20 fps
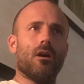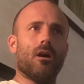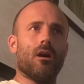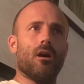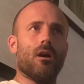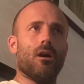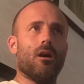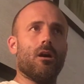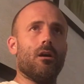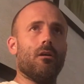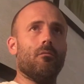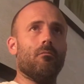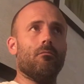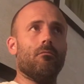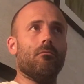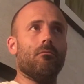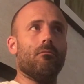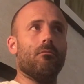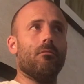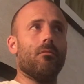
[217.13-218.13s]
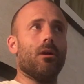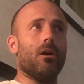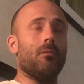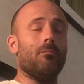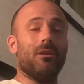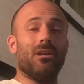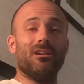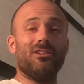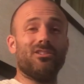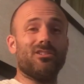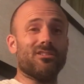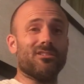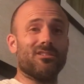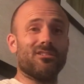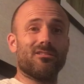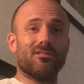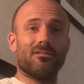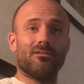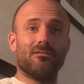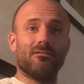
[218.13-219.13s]
I'm
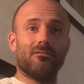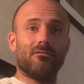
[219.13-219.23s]
anxious?